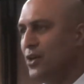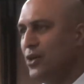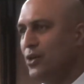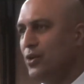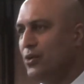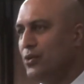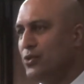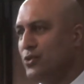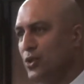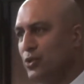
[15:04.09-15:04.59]

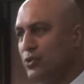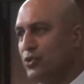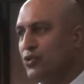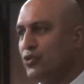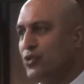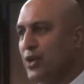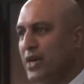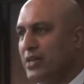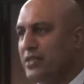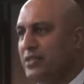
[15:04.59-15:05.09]
who's
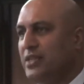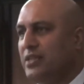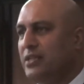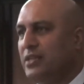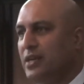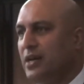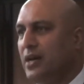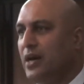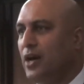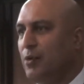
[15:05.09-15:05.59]
attracted
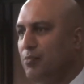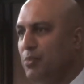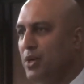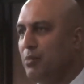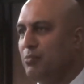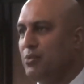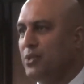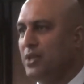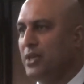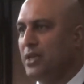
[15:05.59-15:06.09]

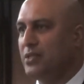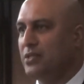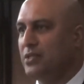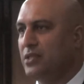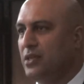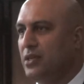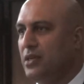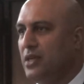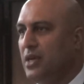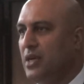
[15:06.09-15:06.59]
IBM to
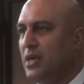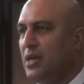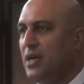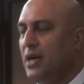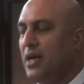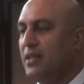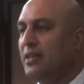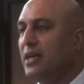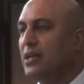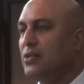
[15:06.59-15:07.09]
Leicester.
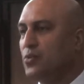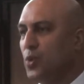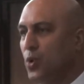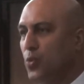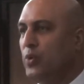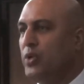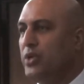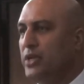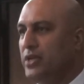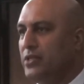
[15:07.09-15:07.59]
And that's
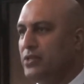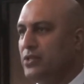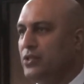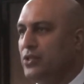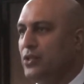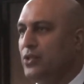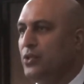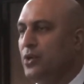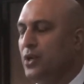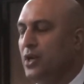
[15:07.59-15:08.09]
what we need to
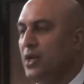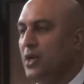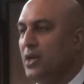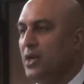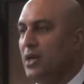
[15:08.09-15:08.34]
do.